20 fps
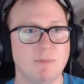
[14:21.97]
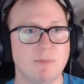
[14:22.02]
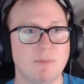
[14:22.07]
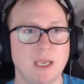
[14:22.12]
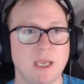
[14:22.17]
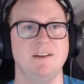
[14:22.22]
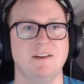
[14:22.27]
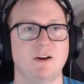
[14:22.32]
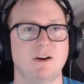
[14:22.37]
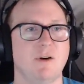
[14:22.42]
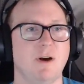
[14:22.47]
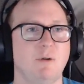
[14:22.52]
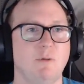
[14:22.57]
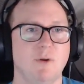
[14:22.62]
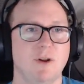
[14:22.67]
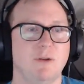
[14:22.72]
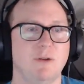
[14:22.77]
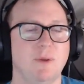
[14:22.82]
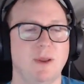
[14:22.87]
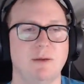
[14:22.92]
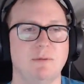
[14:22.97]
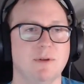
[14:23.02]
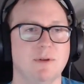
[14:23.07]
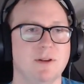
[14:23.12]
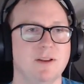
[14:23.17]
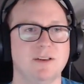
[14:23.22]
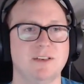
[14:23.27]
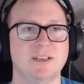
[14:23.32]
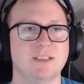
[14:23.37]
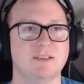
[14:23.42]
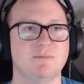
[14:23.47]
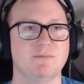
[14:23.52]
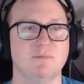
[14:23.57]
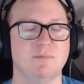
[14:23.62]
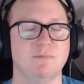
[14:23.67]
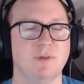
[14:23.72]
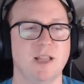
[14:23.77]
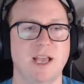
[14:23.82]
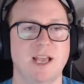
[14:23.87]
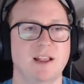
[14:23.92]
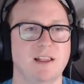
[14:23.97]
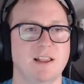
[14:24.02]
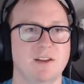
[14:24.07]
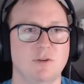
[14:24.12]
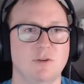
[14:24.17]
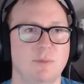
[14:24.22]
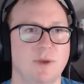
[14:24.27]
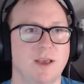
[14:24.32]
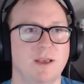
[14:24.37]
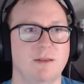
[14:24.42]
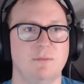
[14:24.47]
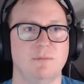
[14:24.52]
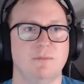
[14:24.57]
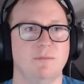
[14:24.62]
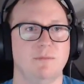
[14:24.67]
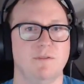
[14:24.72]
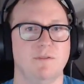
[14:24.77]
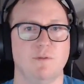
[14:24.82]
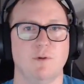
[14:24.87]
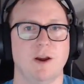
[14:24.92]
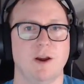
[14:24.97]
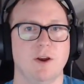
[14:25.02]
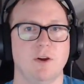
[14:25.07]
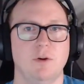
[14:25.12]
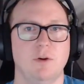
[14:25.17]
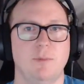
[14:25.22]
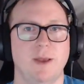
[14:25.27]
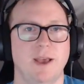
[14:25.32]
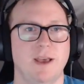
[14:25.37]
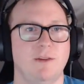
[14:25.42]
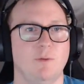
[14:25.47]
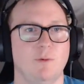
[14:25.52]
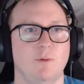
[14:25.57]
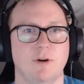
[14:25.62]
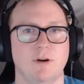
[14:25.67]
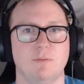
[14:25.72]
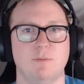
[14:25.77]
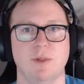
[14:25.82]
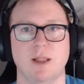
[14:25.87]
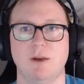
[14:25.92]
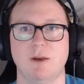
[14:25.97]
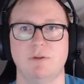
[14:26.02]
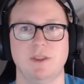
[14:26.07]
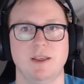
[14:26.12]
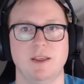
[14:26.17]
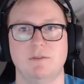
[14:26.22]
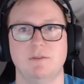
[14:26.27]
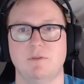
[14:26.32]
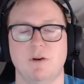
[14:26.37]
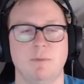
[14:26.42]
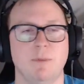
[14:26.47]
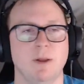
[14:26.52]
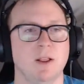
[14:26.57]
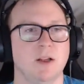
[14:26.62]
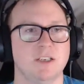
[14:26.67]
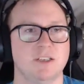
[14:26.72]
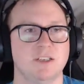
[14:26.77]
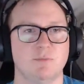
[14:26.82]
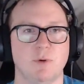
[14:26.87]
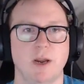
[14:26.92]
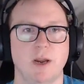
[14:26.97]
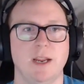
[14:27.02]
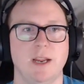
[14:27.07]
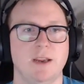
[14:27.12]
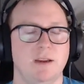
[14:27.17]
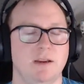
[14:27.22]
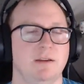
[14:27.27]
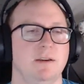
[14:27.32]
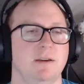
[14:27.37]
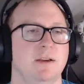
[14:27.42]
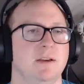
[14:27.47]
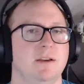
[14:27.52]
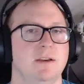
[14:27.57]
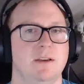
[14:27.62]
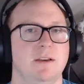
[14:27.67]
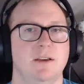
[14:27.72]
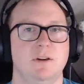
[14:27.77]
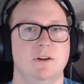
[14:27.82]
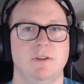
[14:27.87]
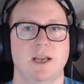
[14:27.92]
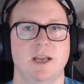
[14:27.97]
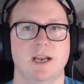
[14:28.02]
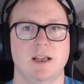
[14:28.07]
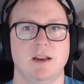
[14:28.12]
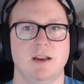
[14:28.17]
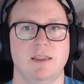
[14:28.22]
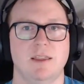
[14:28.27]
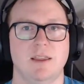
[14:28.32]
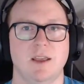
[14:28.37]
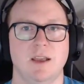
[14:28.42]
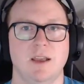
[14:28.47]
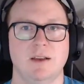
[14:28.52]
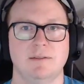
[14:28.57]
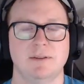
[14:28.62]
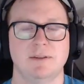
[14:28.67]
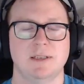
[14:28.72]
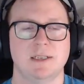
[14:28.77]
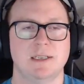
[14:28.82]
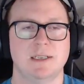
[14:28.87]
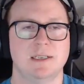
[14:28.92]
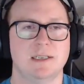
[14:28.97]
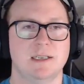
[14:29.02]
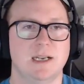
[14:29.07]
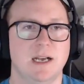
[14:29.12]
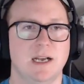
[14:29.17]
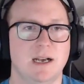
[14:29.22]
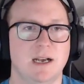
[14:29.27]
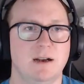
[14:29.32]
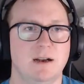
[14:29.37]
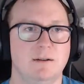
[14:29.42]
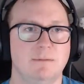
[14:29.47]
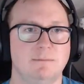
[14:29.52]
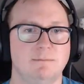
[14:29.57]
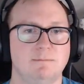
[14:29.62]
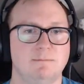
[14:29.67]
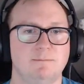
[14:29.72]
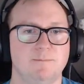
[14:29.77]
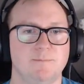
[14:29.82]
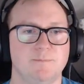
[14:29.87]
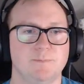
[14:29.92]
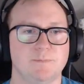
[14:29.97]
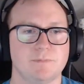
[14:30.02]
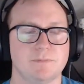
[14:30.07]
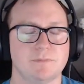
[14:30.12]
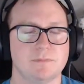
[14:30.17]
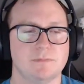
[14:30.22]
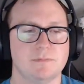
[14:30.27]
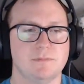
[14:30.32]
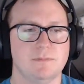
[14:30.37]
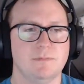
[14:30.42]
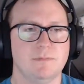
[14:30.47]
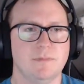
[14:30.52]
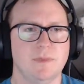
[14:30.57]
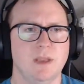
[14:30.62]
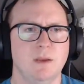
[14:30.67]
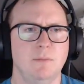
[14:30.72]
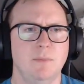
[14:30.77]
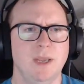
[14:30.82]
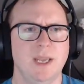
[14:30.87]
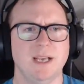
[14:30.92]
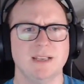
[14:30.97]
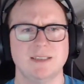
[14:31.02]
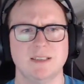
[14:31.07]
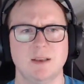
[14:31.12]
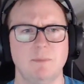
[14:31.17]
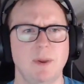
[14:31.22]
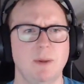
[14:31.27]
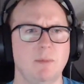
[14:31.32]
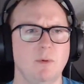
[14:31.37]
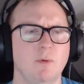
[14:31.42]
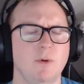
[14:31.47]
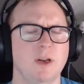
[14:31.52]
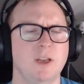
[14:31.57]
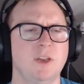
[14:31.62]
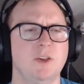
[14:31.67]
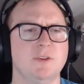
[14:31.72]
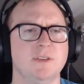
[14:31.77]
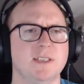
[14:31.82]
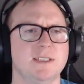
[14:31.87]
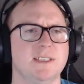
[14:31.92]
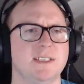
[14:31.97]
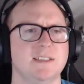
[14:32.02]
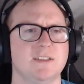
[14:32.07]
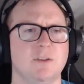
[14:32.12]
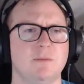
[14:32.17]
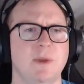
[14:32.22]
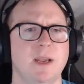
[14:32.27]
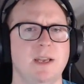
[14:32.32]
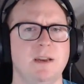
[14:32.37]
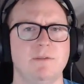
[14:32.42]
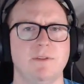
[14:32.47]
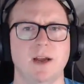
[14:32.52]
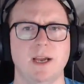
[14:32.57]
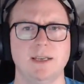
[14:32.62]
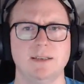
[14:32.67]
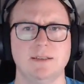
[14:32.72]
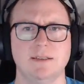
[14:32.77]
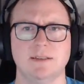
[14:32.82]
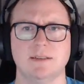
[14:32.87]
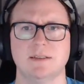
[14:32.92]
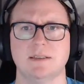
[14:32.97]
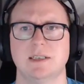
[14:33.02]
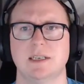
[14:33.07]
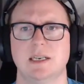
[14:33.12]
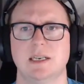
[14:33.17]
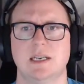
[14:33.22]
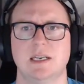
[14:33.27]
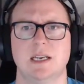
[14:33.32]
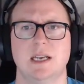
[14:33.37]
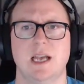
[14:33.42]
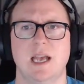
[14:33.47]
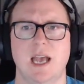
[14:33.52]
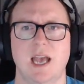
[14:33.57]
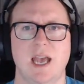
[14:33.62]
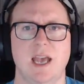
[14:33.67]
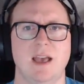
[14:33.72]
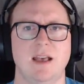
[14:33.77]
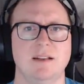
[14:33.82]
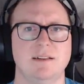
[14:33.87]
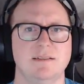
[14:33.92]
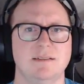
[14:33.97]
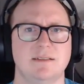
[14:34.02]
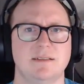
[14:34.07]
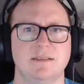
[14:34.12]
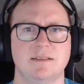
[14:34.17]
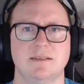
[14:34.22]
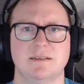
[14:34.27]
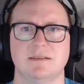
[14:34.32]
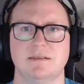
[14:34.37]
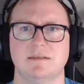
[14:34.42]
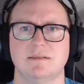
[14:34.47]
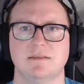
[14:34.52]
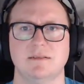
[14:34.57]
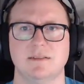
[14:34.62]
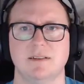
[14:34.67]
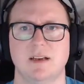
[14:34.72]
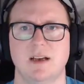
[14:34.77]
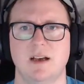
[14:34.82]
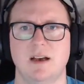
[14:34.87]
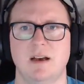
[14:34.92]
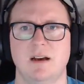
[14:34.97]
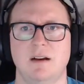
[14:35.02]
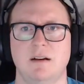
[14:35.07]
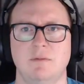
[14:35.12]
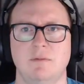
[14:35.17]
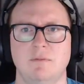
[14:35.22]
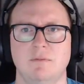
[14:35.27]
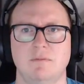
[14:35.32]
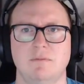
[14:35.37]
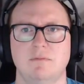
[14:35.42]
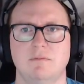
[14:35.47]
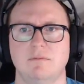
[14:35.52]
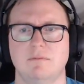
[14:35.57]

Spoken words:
I want to be able to just play a little bit before I go to bed or play with it on my lunch break, that kind of thing. But yeah, some people want to use this as their main device, and you